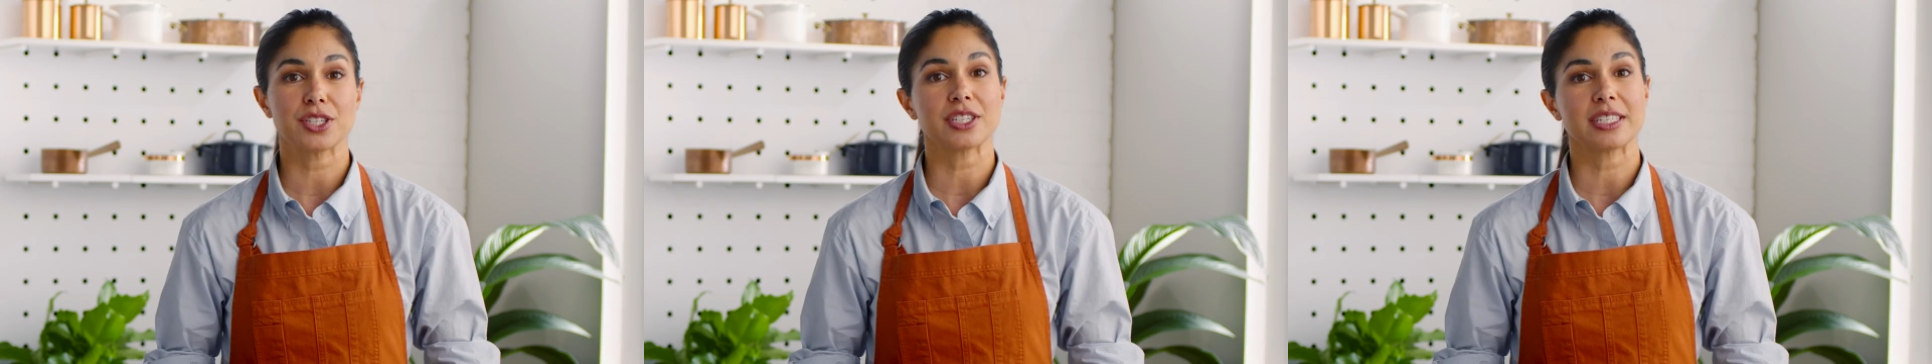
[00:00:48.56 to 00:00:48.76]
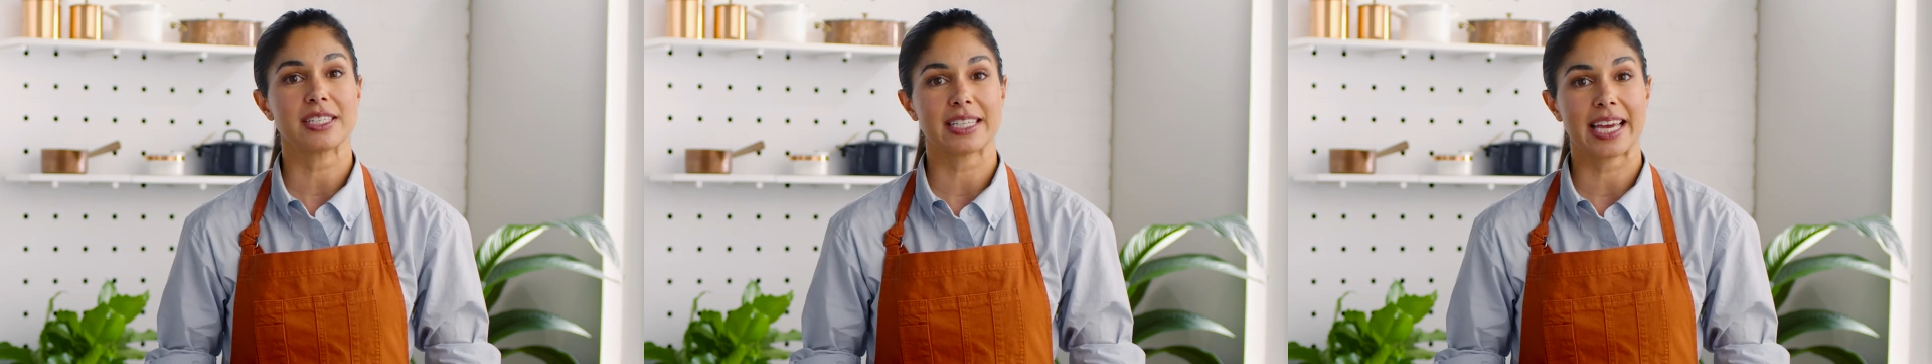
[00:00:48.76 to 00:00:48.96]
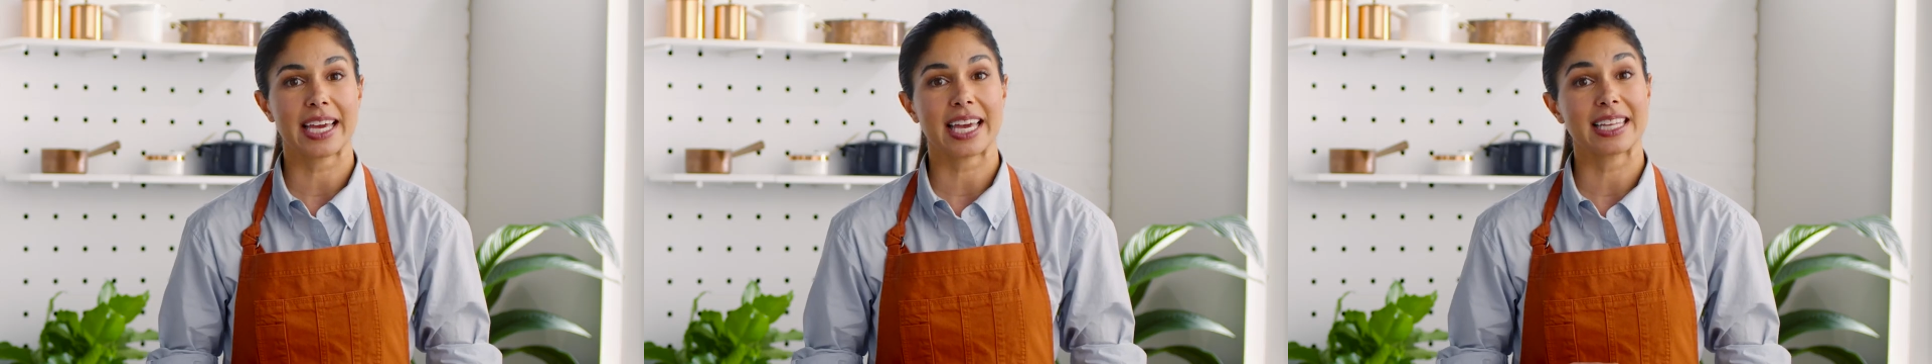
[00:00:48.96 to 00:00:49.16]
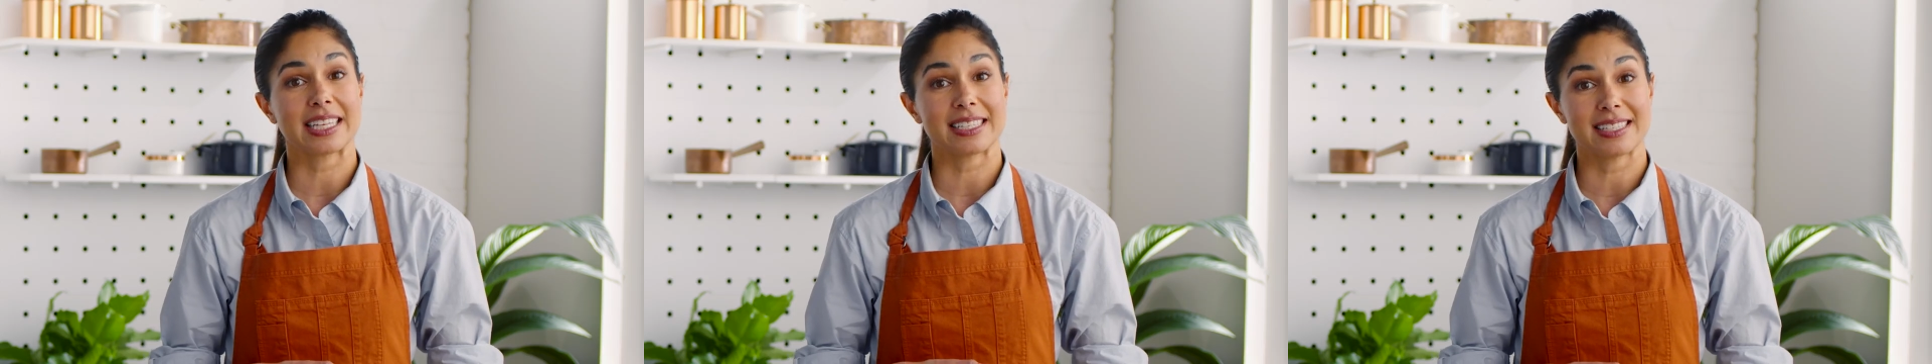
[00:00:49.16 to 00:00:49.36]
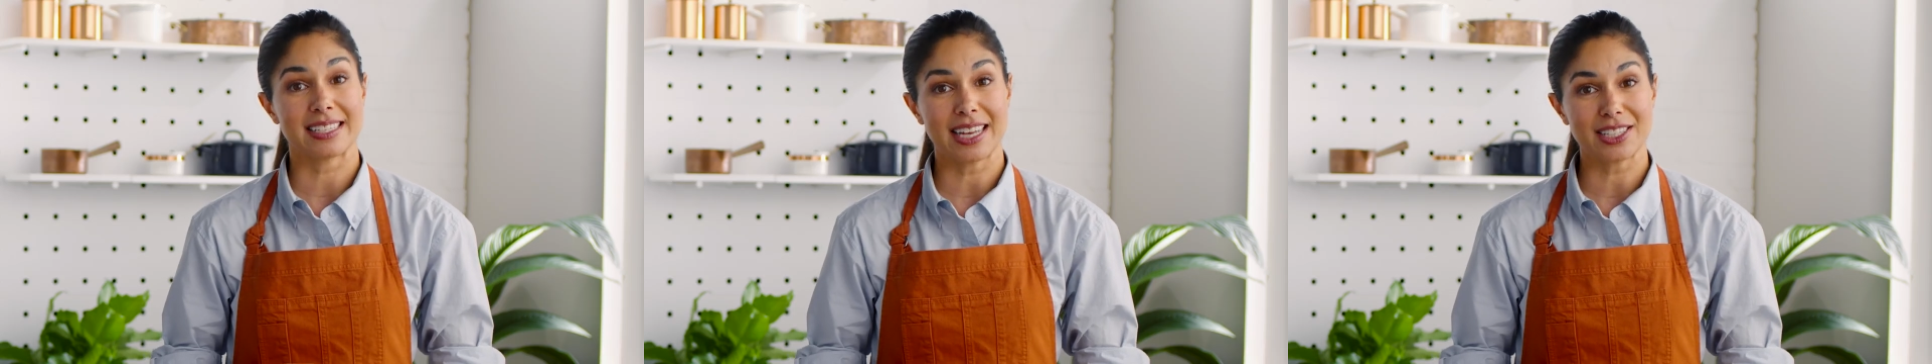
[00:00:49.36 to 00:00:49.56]
your steak in
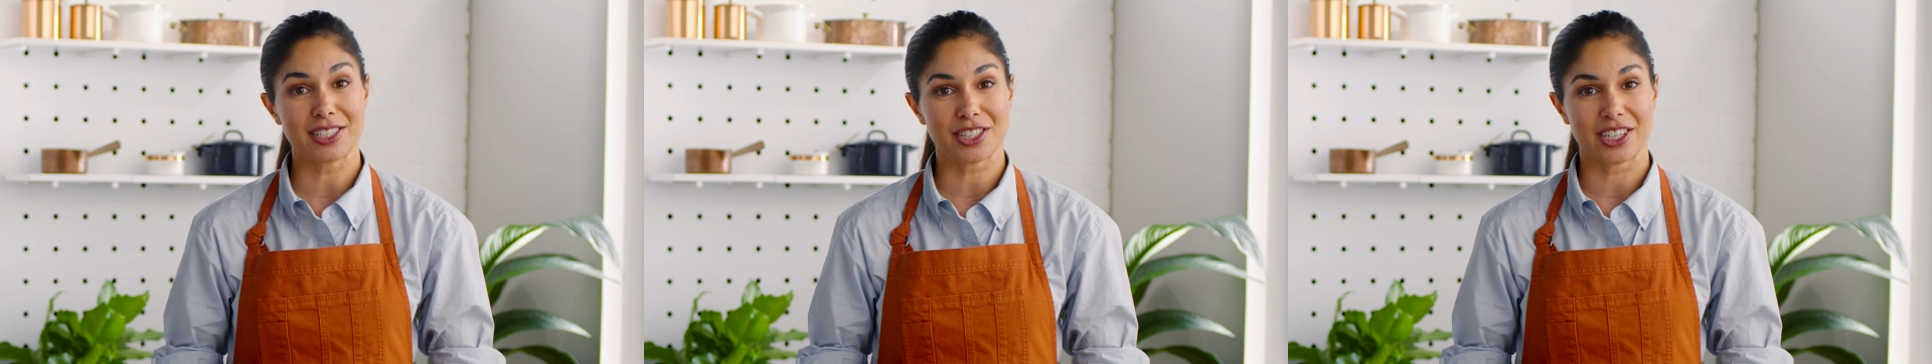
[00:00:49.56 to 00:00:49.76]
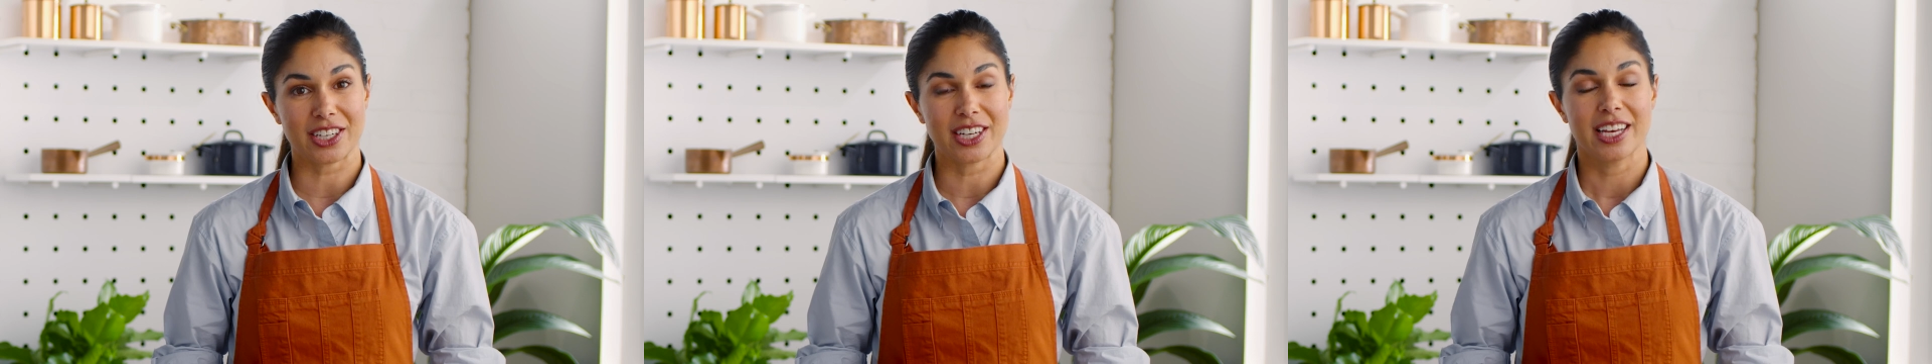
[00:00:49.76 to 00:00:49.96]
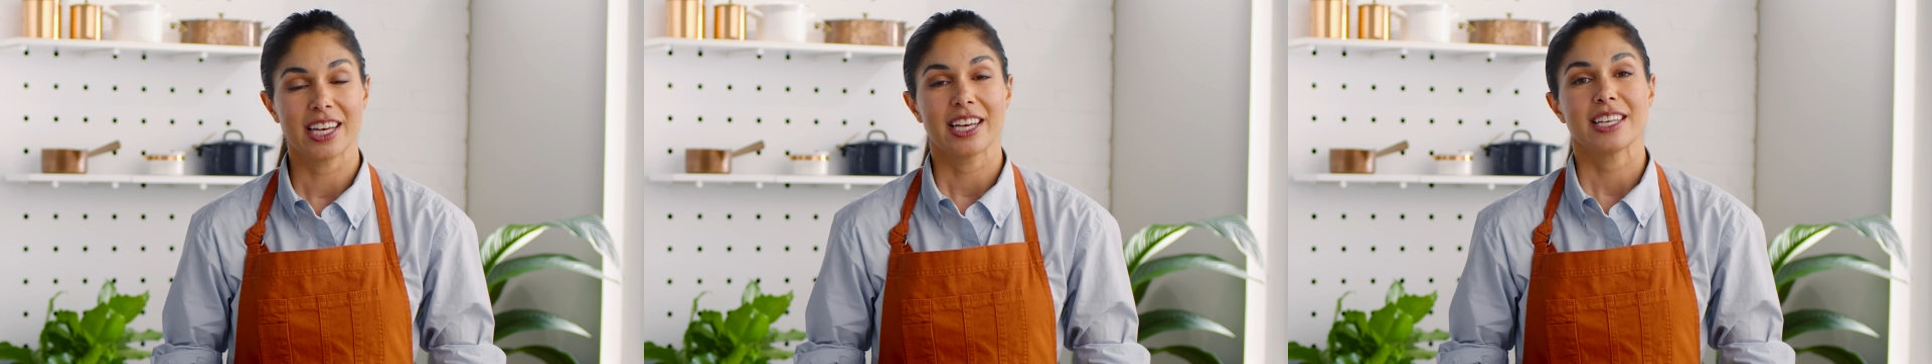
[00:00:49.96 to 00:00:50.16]
the center